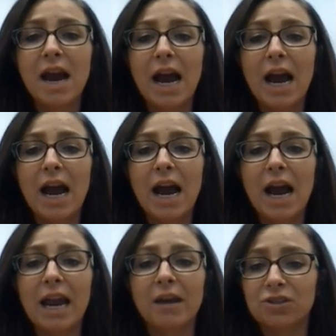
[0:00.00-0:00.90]
and
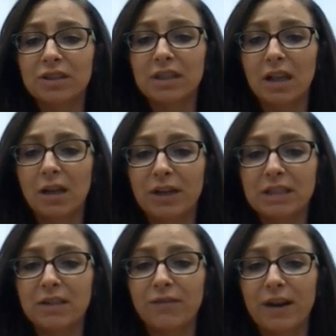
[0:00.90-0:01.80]
my teacher
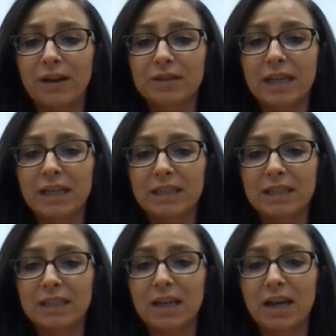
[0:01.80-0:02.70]
celebrates the final status
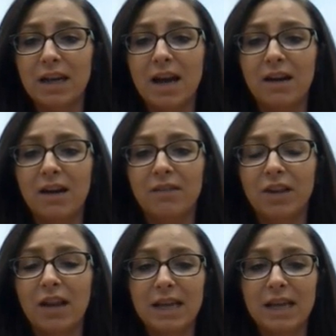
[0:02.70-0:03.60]
of the
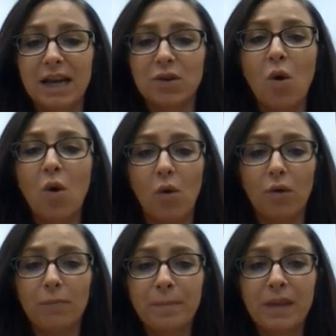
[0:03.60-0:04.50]
class as a whole.